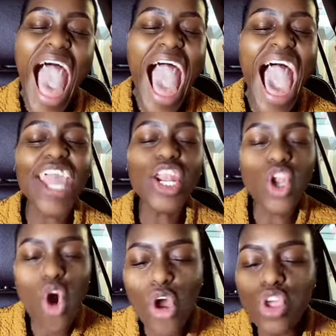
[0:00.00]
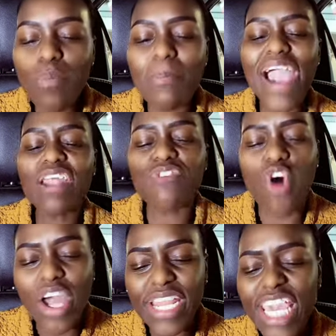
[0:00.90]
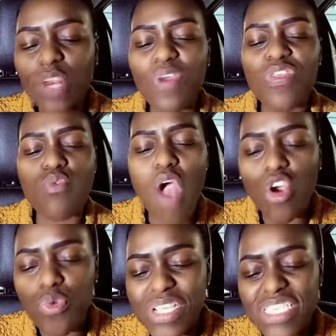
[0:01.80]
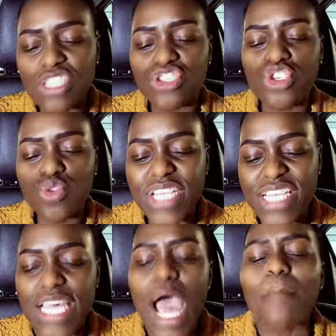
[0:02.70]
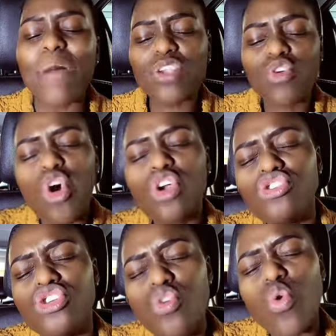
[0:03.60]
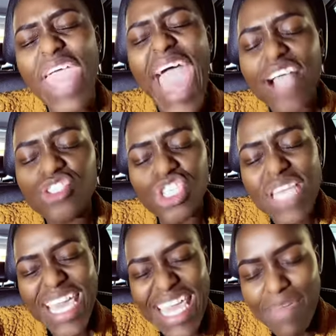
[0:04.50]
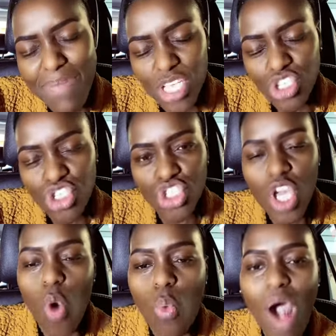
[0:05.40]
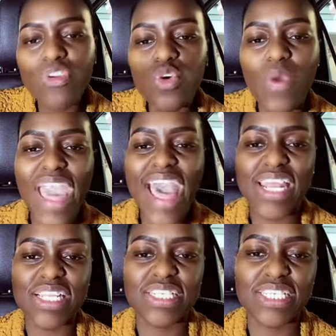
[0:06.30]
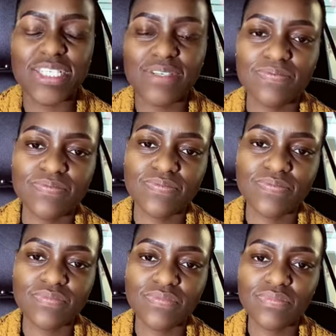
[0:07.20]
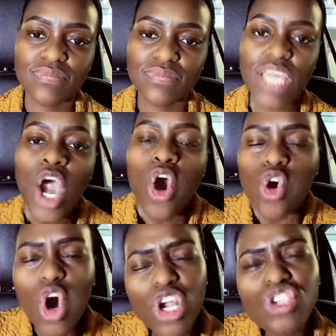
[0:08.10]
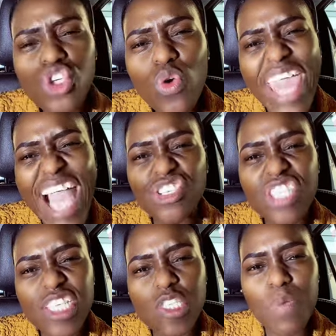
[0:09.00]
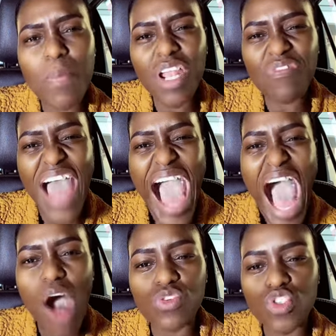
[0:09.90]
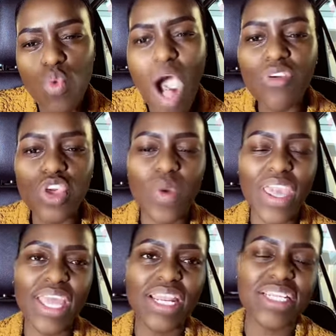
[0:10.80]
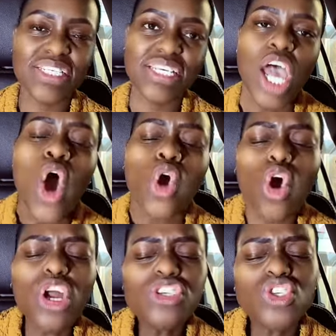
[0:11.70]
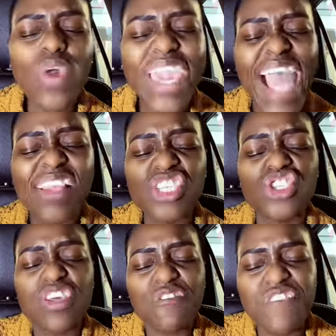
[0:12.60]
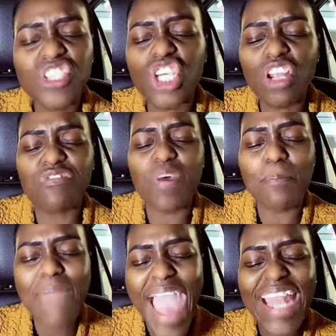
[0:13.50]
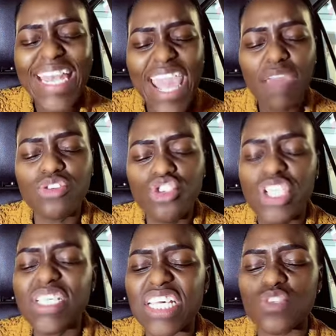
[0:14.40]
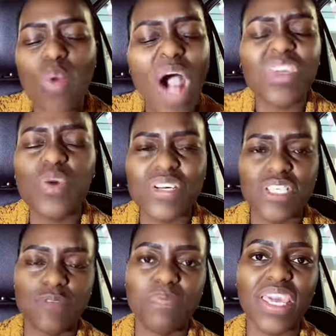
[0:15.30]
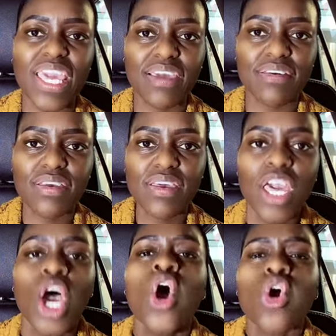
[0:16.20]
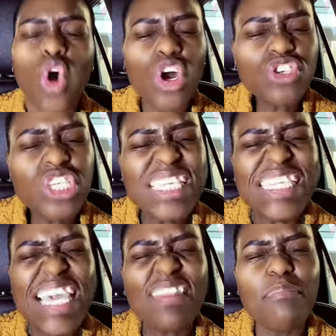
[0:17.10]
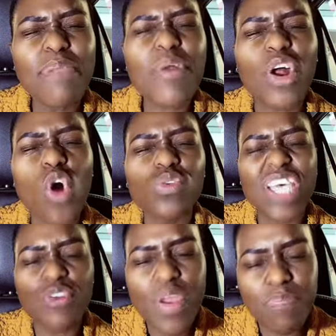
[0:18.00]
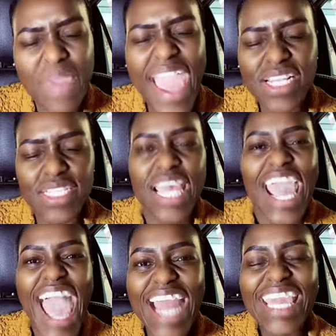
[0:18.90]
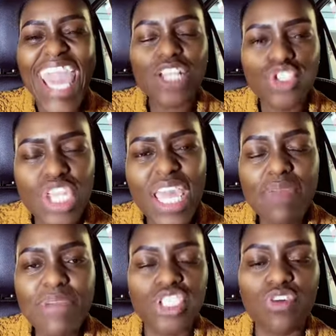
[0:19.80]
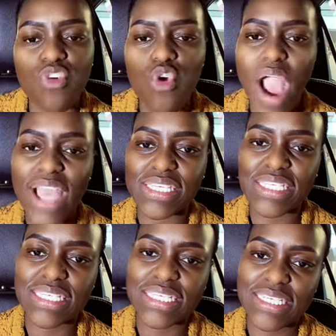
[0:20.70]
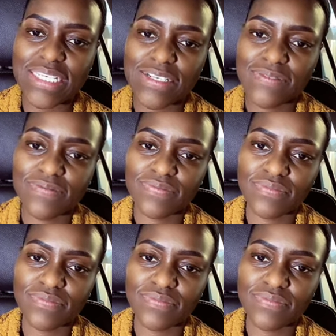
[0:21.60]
I know you might have gone in with the wrong reasons, Judas, but couldn't you catch the image while you were at it? Couldn't you catch the spirit of the house while you were in it? Couldn't you catch the vision of the man named Jesus while he was speaking? Couldn't you see the miracles and repent and catch the image of Christ?